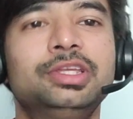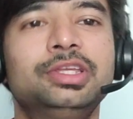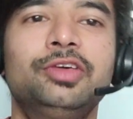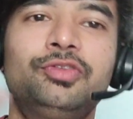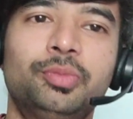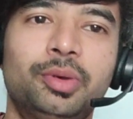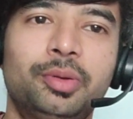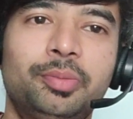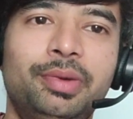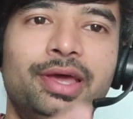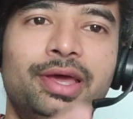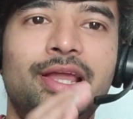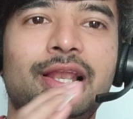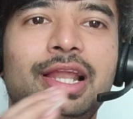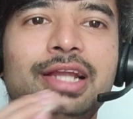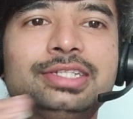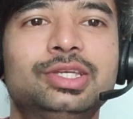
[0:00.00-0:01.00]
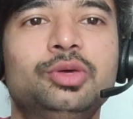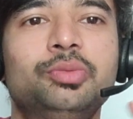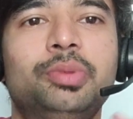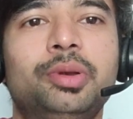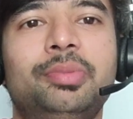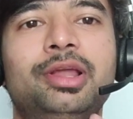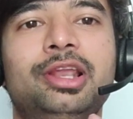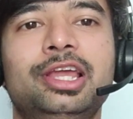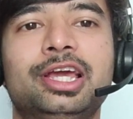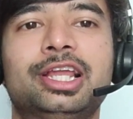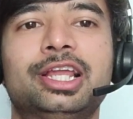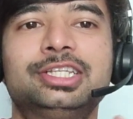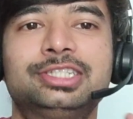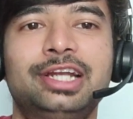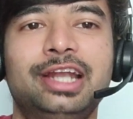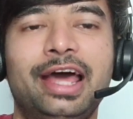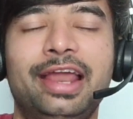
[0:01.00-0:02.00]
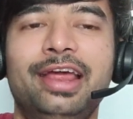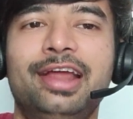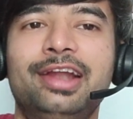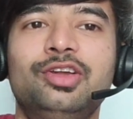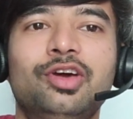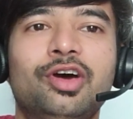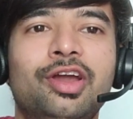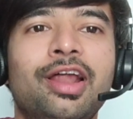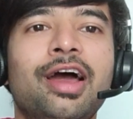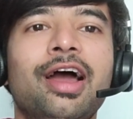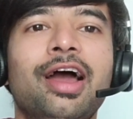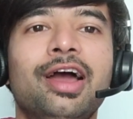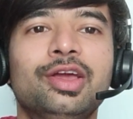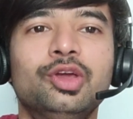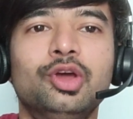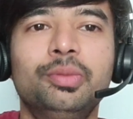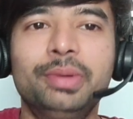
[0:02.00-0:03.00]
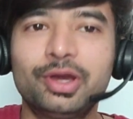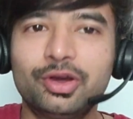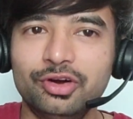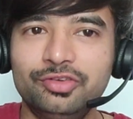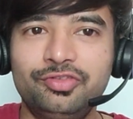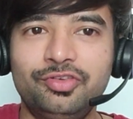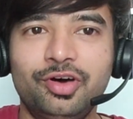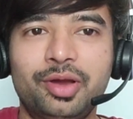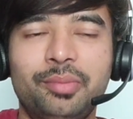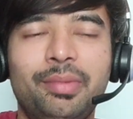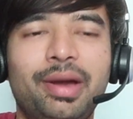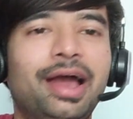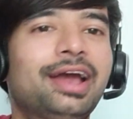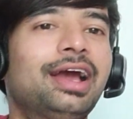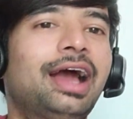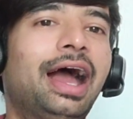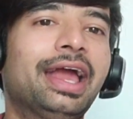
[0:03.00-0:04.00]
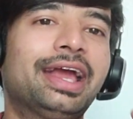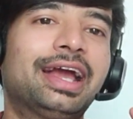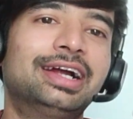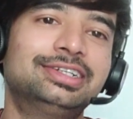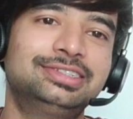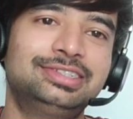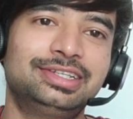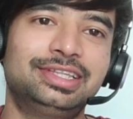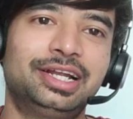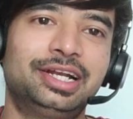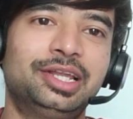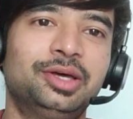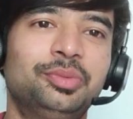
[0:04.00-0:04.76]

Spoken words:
If you prepare, let's say you prepare linked list and array and you'll be good for Mang, I can't say that.